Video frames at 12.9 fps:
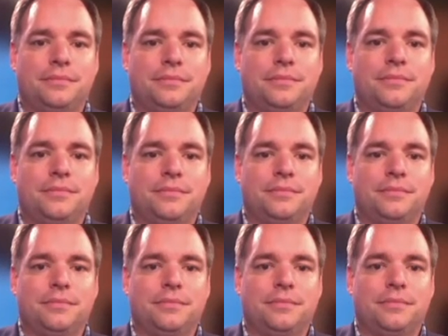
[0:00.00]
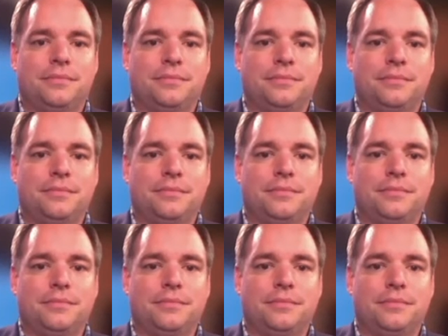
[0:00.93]

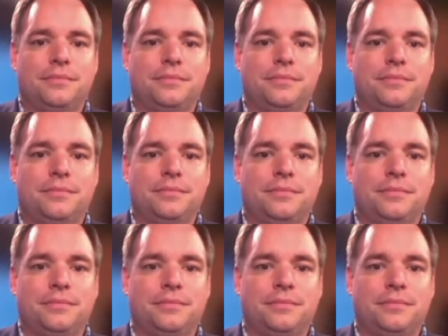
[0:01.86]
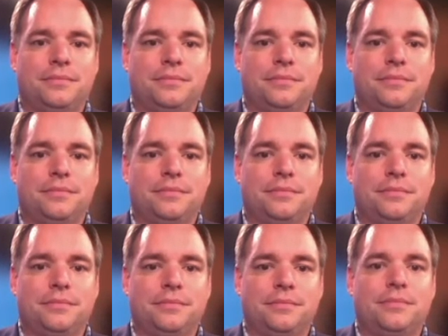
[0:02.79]

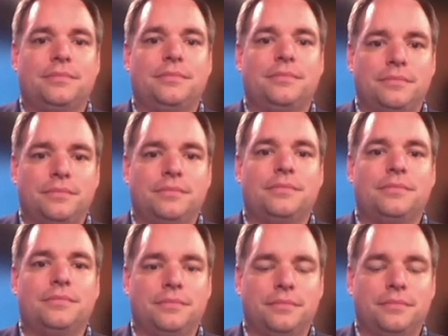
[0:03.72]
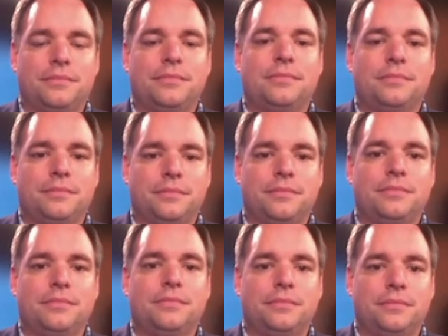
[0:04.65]

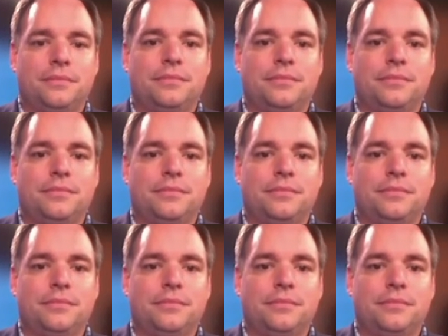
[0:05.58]
[no speech]